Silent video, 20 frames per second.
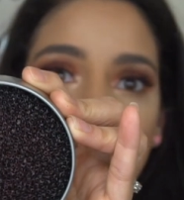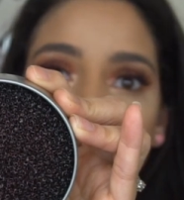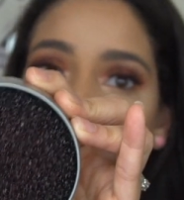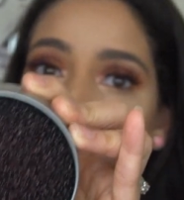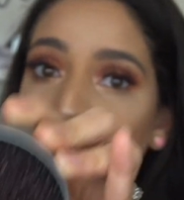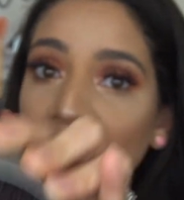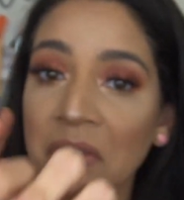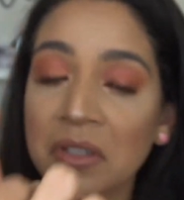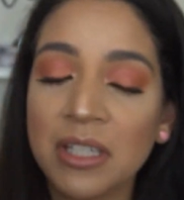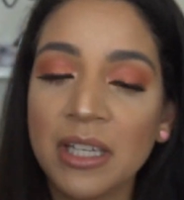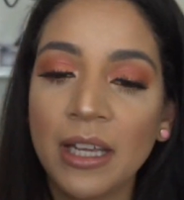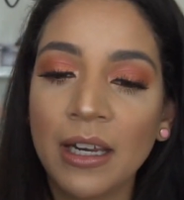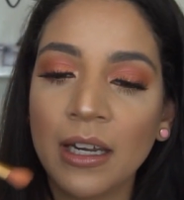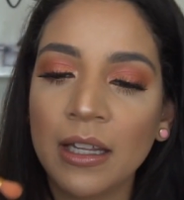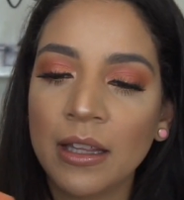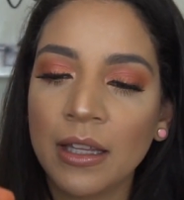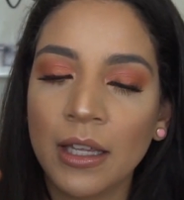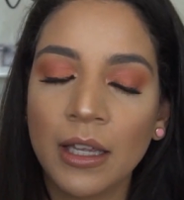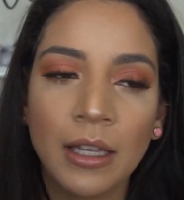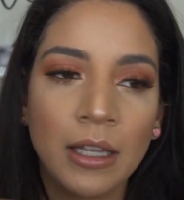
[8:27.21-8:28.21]
I don't see
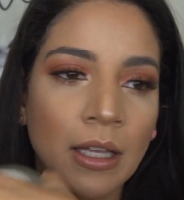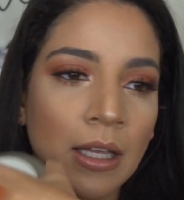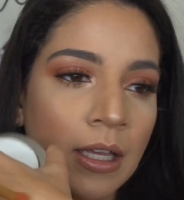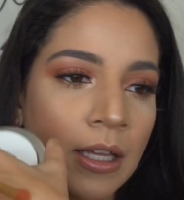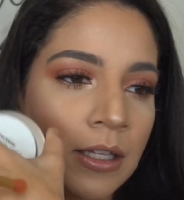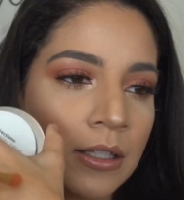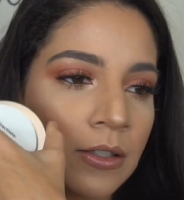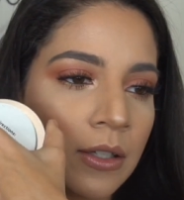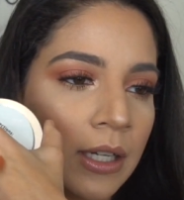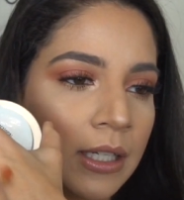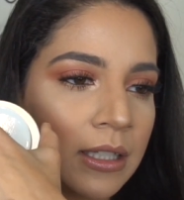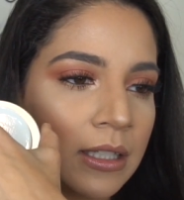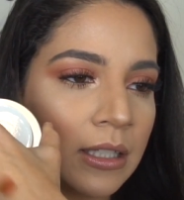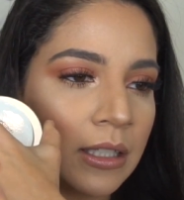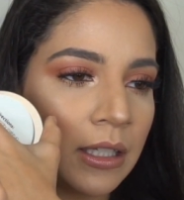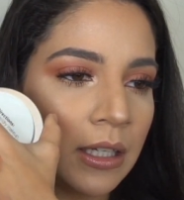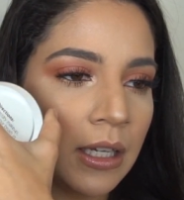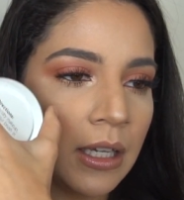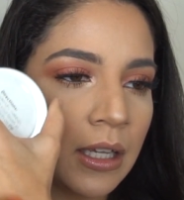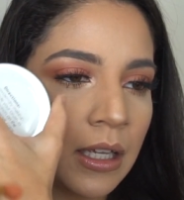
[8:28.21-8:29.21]
anything. So let's
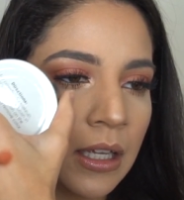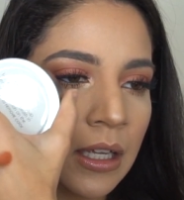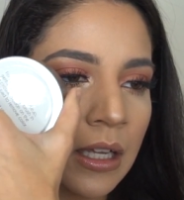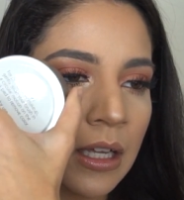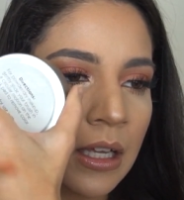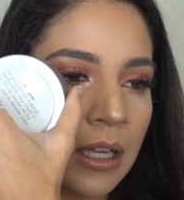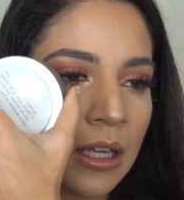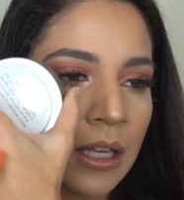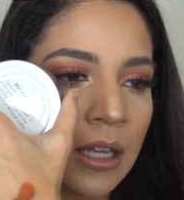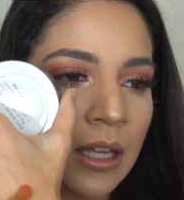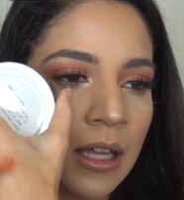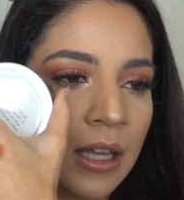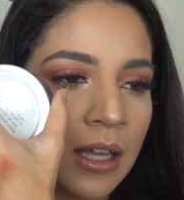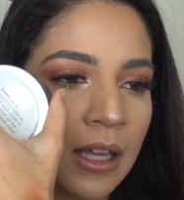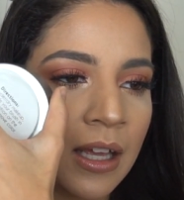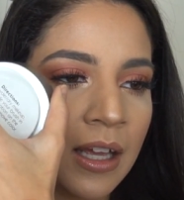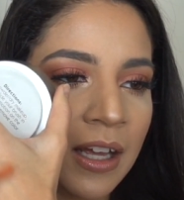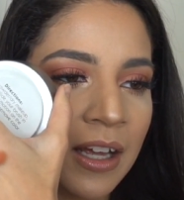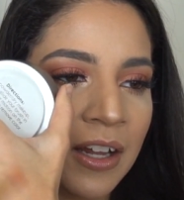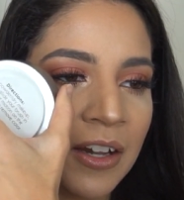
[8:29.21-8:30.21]
see.
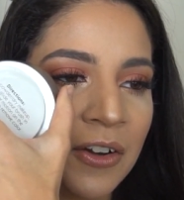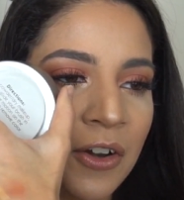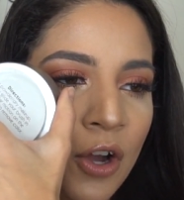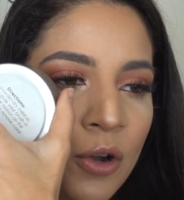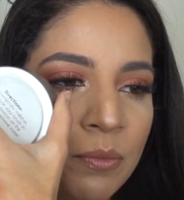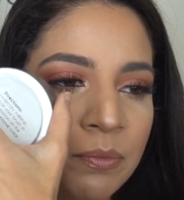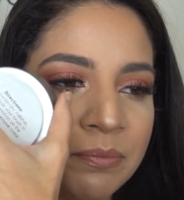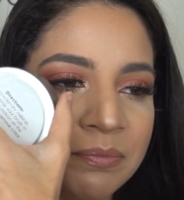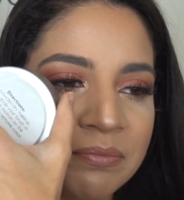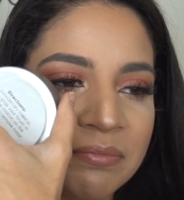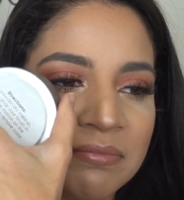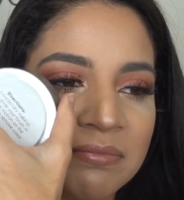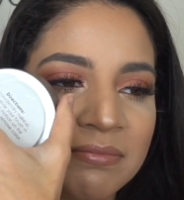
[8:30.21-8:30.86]
Nope.